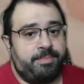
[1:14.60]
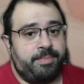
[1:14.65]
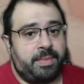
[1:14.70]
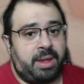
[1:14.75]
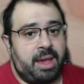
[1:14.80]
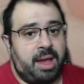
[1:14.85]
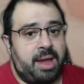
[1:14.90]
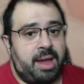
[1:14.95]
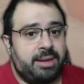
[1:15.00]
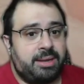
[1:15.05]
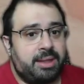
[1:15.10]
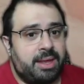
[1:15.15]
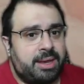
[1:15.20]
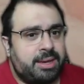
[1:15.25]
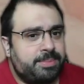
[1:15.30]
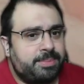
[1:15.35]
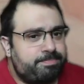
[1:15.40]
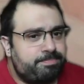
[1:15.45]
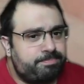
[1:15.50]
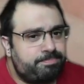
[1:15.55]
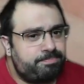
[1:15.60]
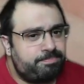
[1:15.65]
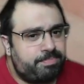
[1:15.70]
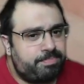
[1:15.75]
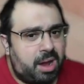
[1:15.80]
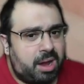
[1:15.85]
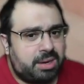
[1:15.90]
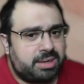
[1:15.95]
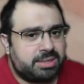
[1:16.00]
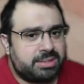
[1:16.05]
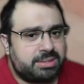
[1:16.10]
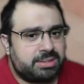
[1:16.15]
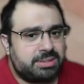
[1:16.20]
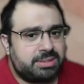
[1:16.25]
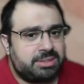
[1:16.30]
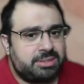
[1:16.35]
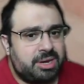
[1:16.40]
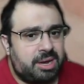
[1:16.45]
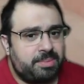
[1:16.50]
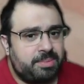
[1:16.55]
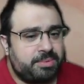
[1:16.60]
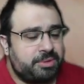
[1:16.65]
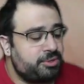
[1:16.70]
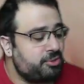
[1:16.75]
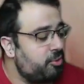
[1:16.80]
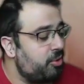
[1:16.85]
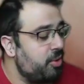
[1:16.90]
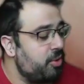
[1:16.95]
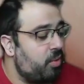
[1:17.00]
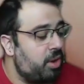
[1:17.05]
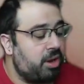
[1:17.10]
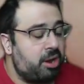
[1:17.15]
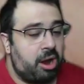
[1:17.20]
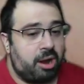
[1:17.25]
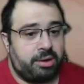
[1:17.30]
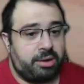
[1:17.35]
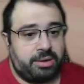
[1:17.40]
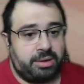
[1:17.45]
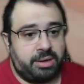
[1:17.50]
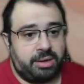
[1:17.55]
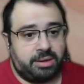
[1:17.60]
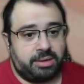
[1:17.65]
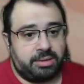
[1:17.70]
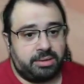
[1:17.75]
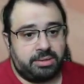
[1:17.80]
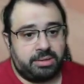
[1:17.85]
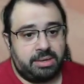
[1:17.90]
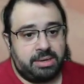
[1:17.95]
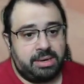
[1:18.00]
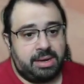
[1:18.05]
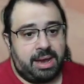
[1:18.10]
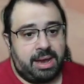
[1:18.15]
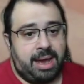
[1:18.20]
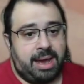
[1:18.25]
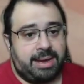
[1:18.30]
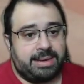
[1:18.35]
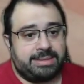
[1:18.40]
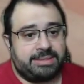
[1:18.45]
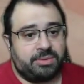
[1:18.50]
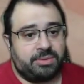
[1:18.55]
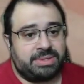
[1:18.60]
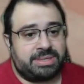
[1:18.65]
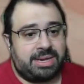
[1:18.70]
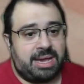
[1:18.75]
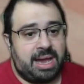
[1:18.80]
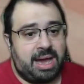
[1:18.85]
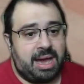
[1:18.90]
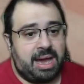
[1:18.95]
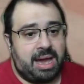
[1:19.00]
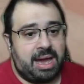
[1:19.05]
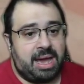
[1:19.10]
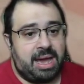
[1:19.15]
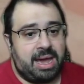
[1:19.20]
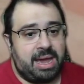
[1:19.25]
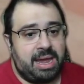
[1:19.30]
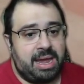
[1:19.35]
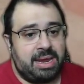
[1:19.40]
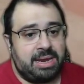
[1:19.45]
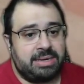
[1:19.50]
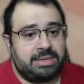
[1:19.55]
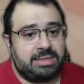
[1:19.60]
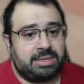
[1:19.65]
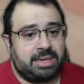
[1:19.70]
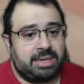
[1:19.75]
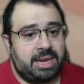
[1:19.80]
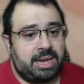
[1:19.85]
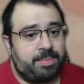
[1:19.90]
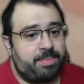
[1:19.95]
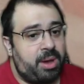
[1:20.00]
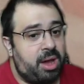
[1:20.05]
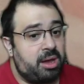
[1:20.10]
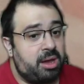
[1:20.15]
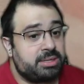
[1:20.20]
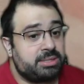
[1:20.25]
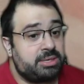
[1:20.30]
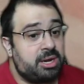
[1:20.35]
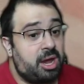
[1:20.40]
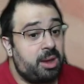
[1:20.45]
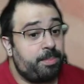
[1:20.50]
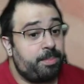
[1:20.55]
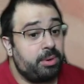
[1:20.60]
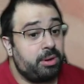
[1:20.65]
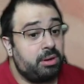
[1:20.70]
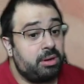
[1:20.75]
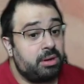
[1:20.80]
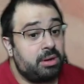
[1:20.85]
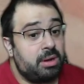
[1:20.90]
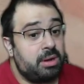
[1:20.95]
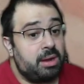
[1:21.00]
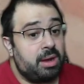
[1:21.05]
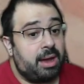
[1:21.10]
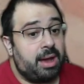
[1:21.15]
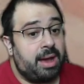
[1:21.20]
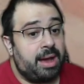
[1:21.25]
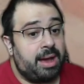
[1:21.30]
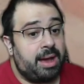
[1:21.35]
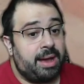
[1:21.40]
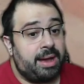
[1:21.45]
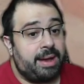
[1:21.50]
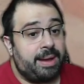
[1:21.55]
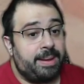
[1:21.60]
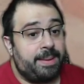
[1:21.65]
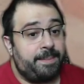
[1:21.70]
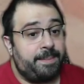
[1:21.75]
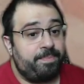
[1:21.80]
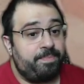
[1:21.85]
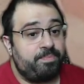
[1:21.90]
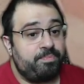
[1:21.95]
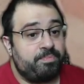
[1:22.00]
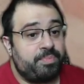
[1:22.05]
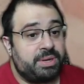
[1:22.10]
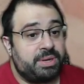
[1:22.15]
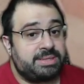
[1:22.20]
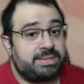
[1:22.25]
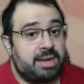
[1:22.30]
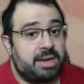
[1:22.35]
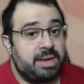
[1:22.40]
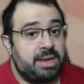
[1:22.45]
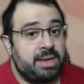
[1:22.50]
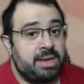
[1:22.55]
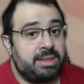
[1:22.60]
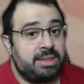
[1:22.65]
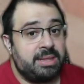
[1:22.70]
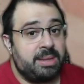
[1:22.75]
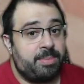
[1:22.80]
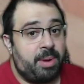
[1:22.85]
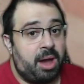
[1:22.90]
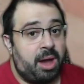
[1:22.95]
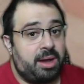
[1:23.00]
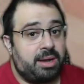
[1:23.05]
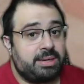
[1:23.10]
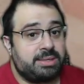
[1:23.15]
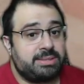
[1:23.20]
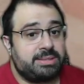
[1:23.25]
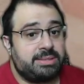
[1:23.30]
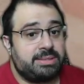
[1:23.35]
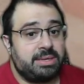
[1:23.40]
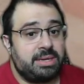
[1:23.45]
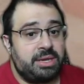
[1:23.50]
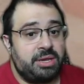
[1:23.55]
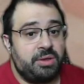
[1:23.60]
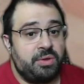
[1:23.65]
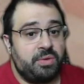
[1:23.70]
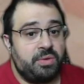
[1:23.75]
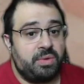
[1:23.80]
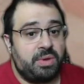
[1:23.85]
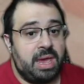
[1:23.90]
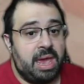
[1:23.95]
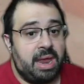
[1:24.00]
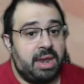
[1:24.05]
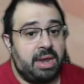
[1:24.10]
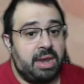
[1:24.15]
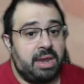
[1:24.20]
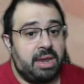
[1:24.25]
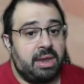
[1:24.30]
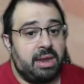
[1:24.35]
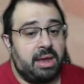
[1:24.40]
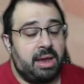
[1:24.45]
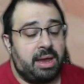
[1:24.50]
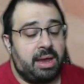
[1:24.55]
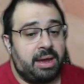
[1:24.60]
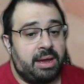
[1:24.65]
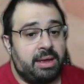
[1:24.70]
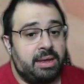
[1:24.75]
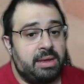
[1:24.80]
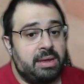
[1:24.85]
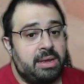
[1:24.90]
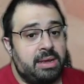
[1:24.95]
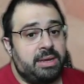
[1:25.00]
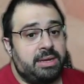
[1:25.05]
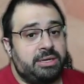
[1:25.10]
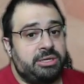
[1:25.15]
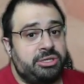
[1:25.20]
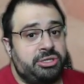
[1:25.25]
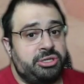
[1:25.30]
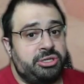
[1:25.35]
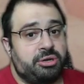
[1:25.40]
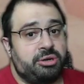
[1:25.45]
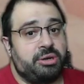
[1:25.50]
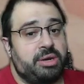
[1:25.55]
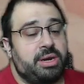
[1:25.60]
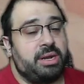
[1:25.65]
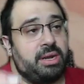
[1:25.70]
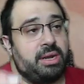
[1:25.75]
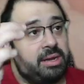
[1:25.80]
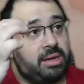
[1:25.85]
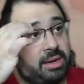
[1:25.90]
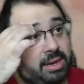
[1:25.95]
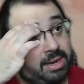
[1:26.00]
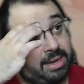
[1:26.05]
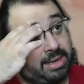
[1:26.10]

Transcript: kind of like a box top. There's only 1 card in here. So it's kind of like a box topper. But it's not in the box. You get it during